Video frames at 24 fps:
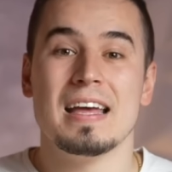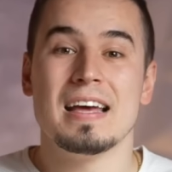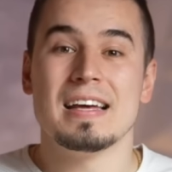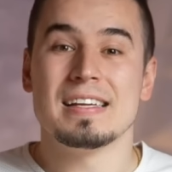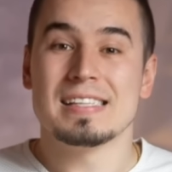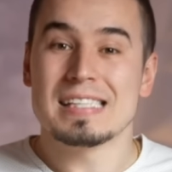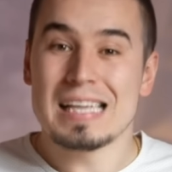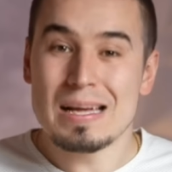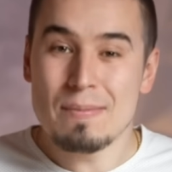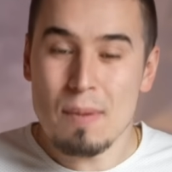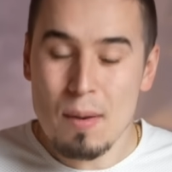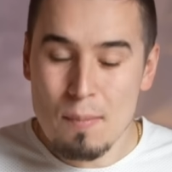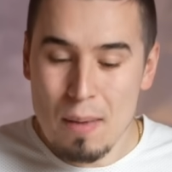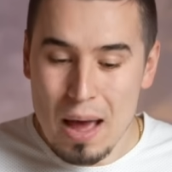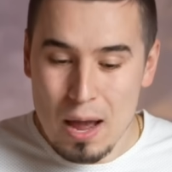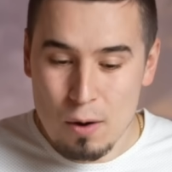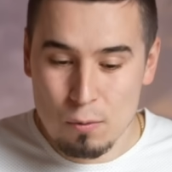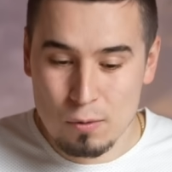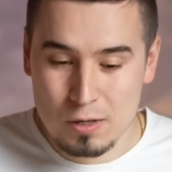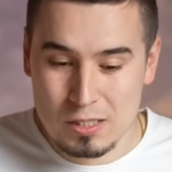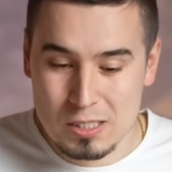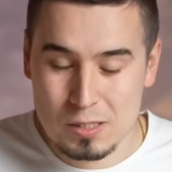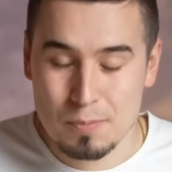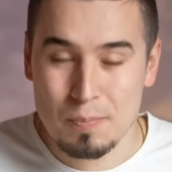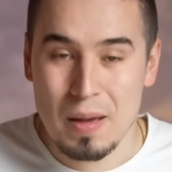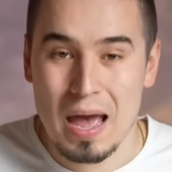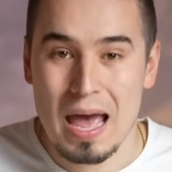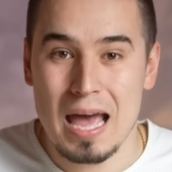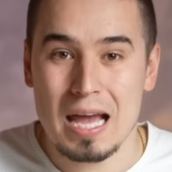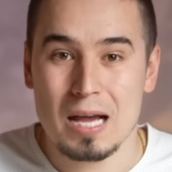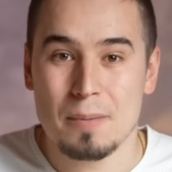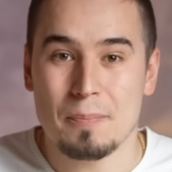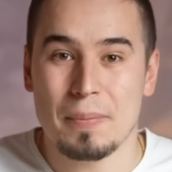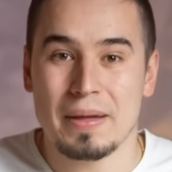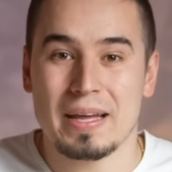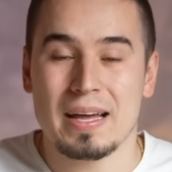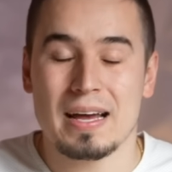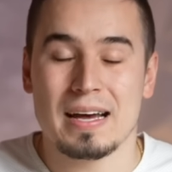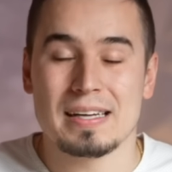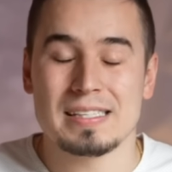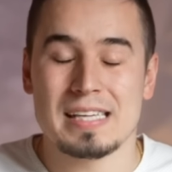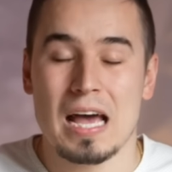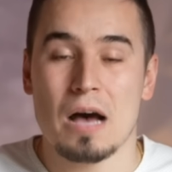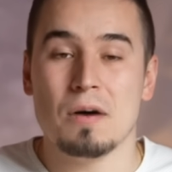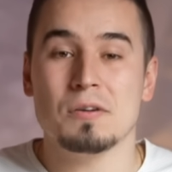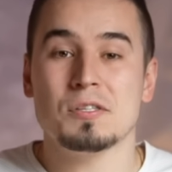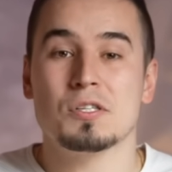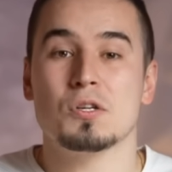some of my words back because
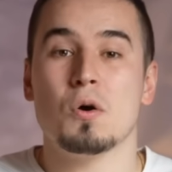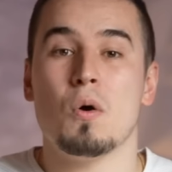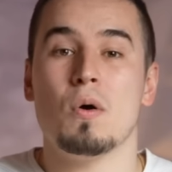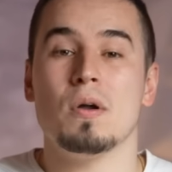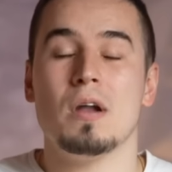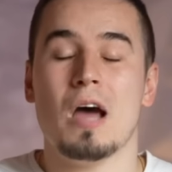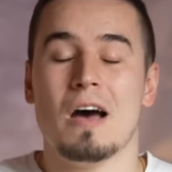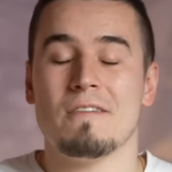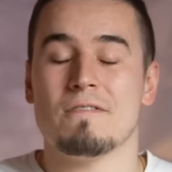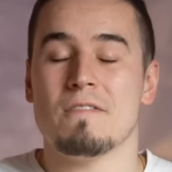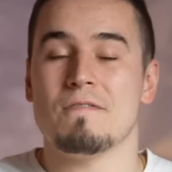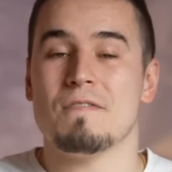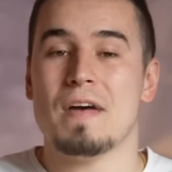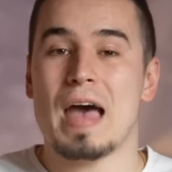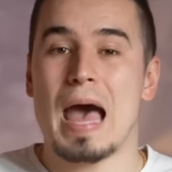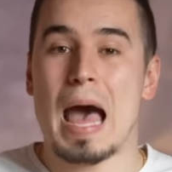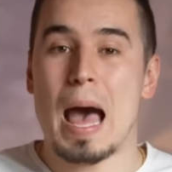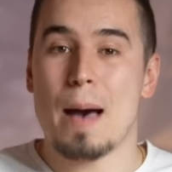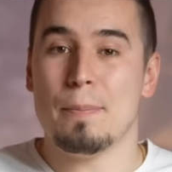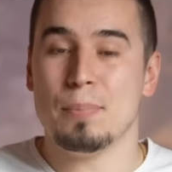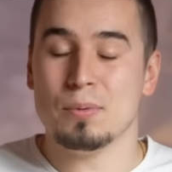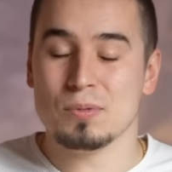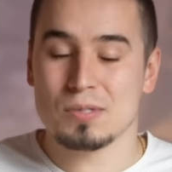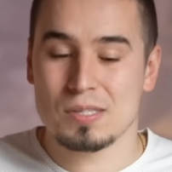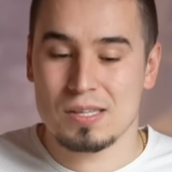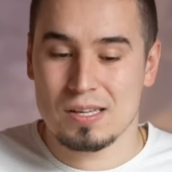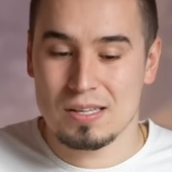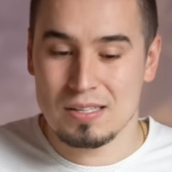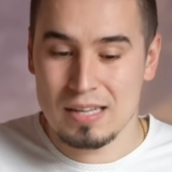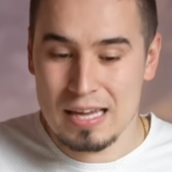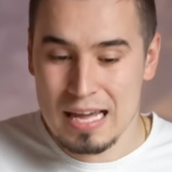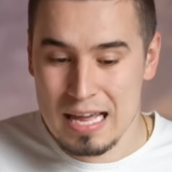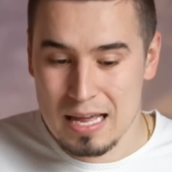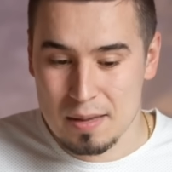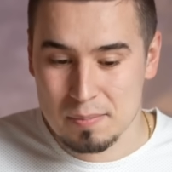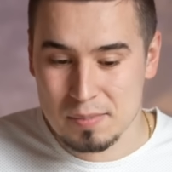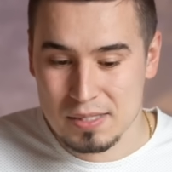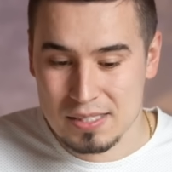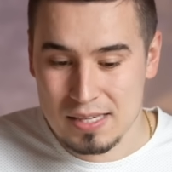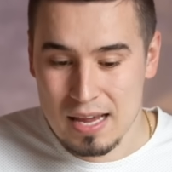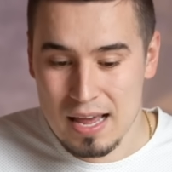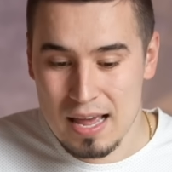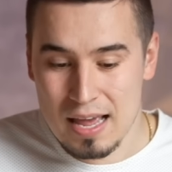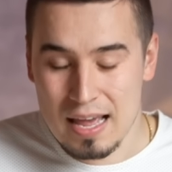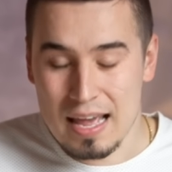I was going off of Apple's claims